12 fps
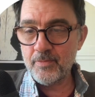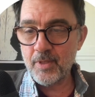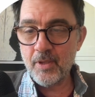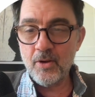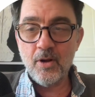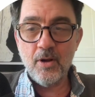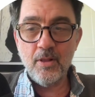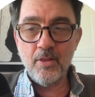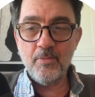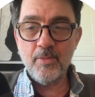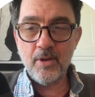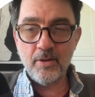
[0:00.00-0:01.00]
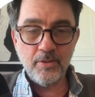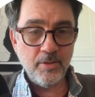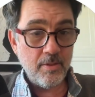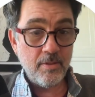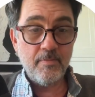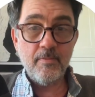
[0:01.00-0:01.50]
I got all the
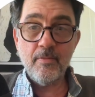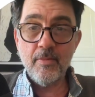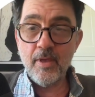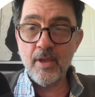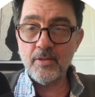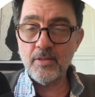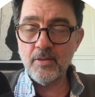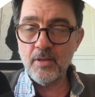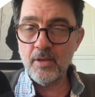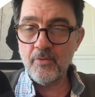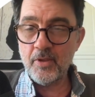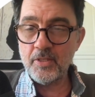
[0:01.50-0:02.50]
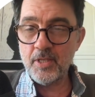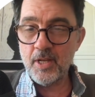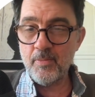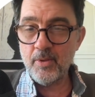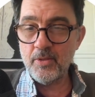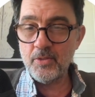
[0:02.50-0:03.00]
models that I've got set
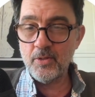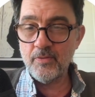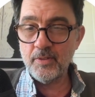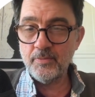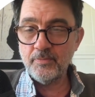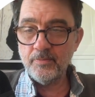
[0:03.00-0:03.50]
up on the server.